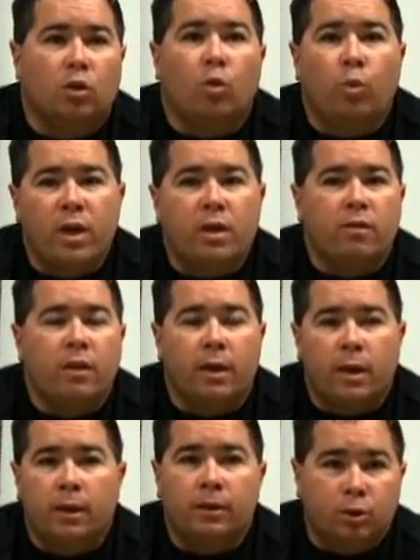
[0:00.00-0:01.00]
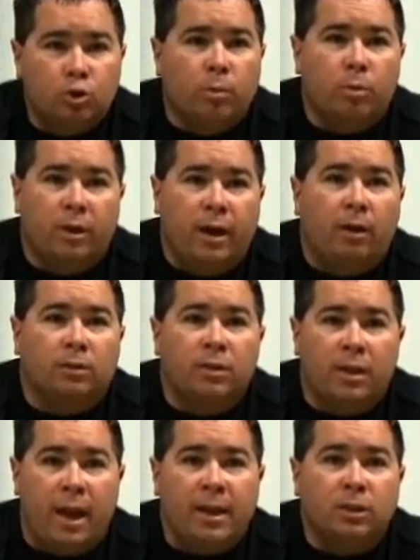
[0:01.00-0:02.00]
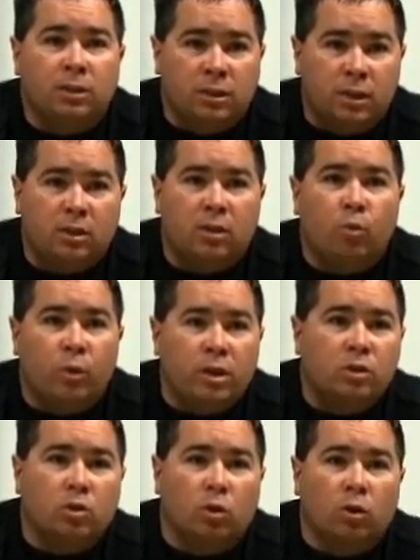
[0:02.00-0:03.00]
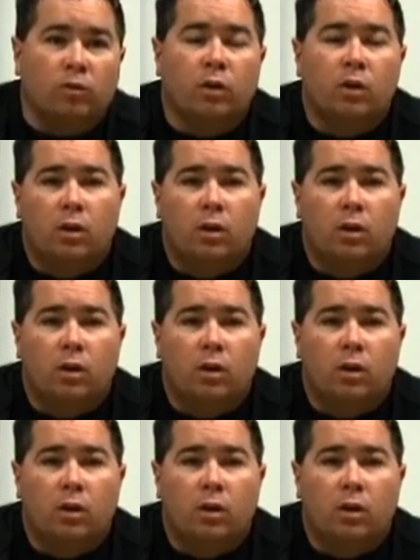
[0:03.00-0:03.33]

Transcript: that we can then get it distributed out to the agencies that we serve,